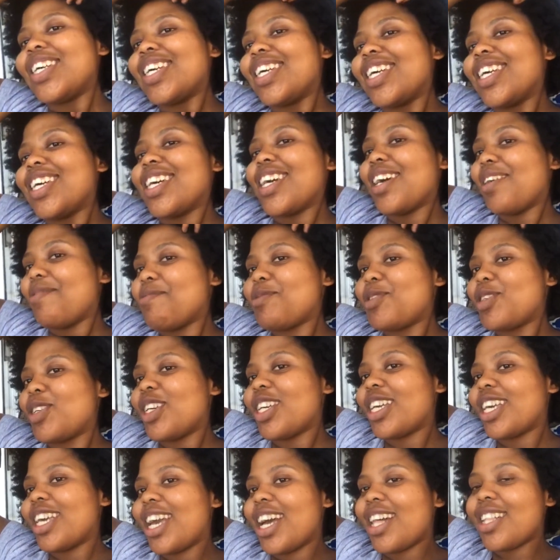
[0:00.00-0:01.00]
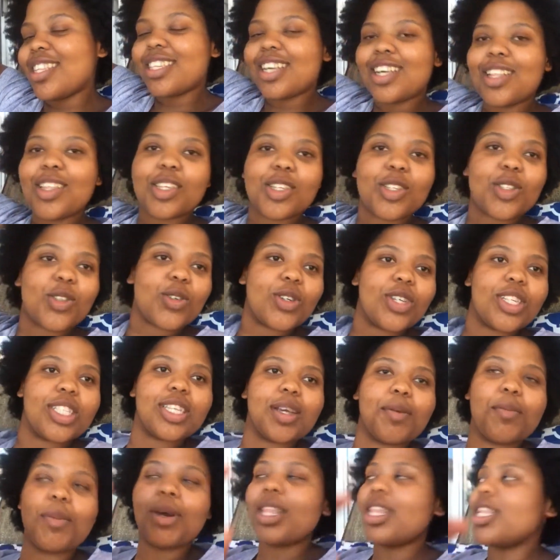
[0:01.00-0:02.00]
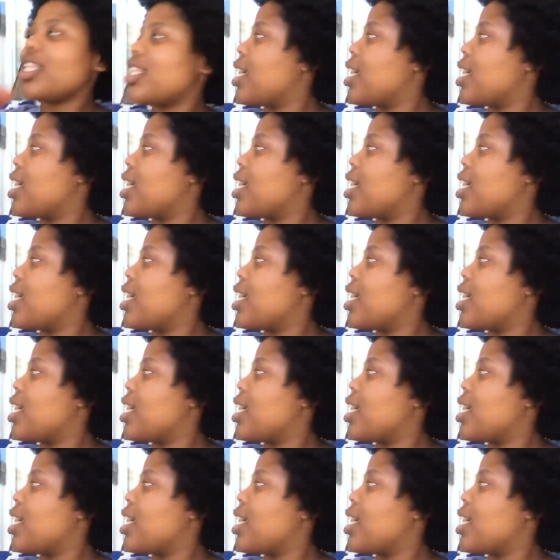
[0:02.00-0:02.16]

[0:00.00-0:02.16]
I'm joking. I'll tell the story some other